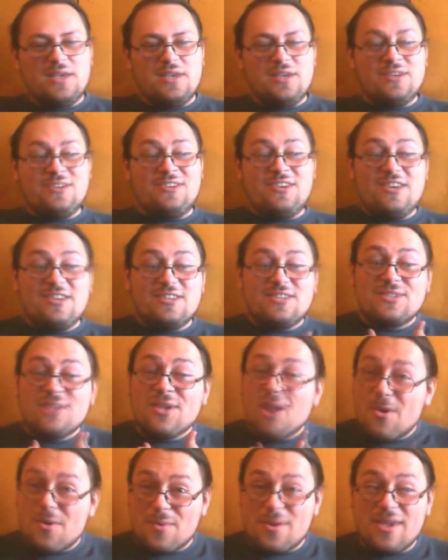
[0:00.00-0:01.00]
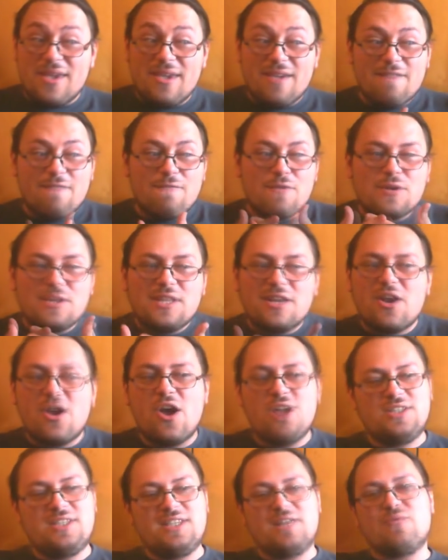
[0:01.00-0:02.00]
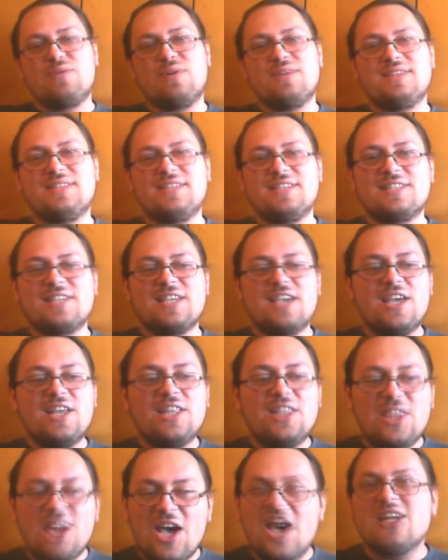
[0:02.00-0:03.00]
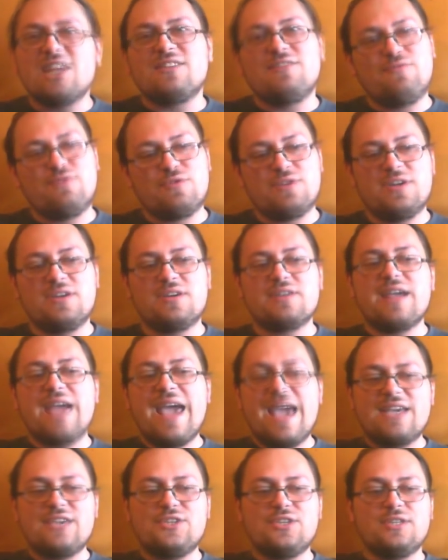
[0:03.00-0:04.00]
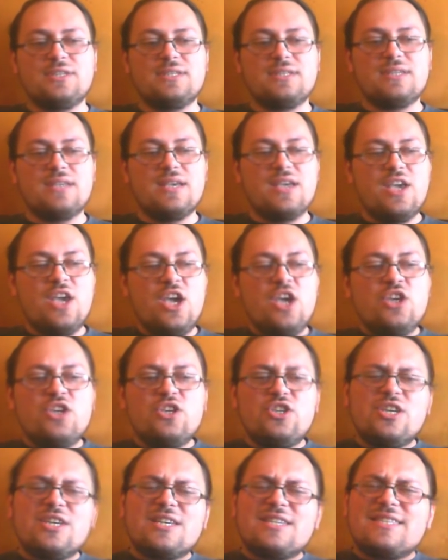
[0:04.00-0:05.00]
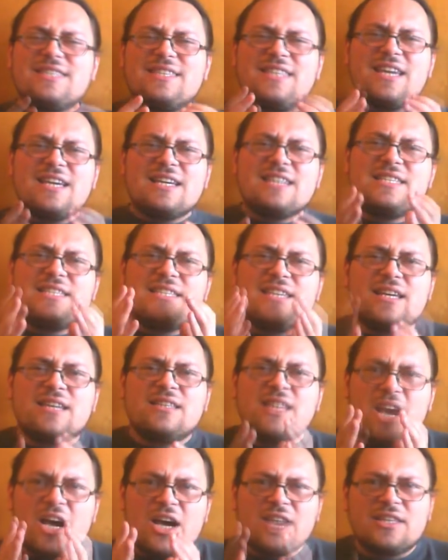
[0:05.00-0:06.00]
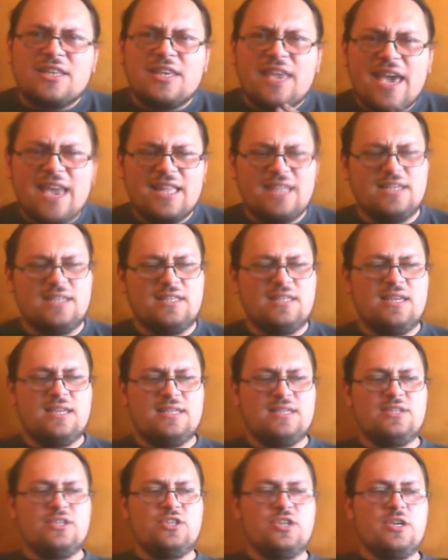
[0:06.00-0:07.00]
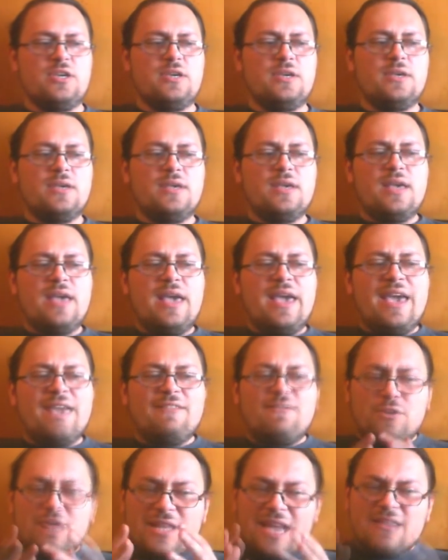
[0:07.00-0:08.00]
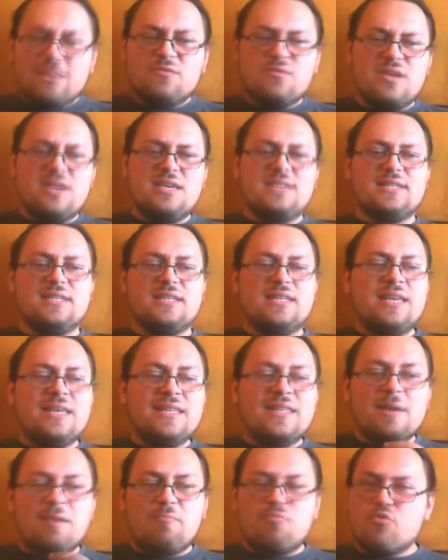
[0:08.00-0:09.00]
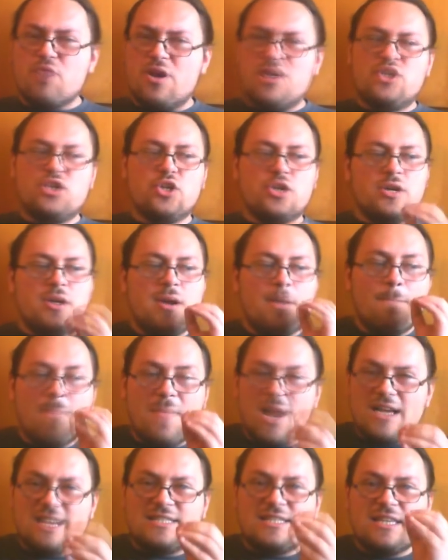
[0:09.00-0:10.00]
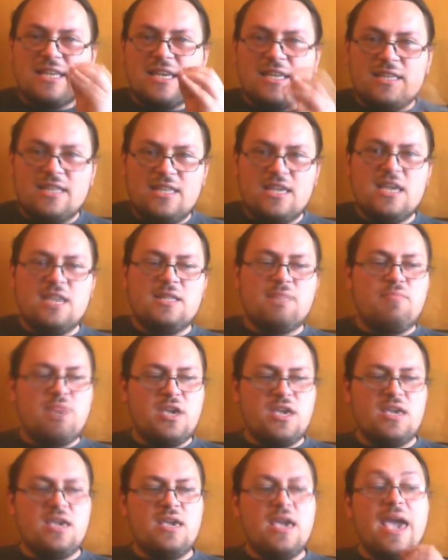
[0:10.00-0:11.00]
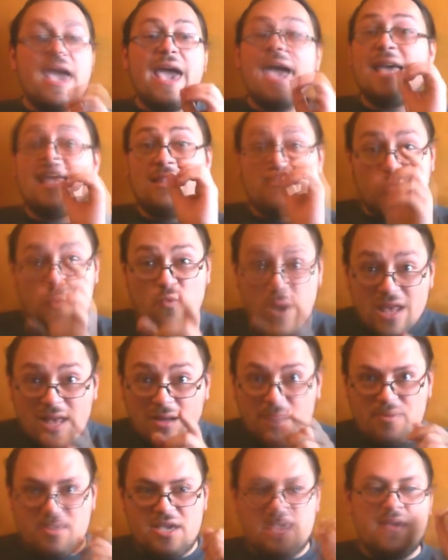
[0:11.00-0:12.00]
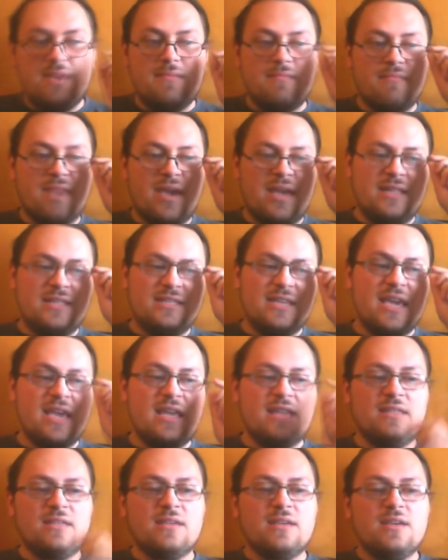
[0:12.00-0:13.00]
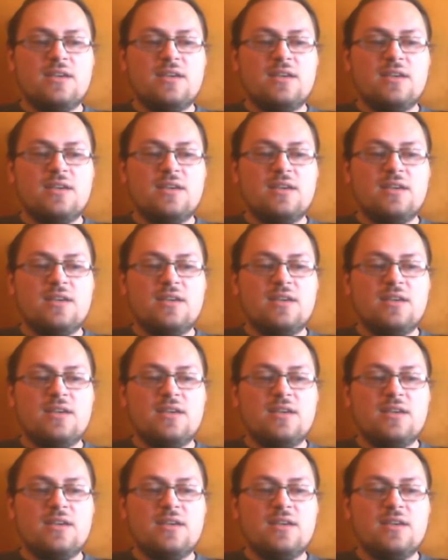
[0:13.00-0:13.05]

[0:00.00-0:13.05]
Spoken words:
She's sorry for the consequences, not for her actions. She just does not get it, doesn't she? And for that reason, the pressure must indeed be and will be maintained.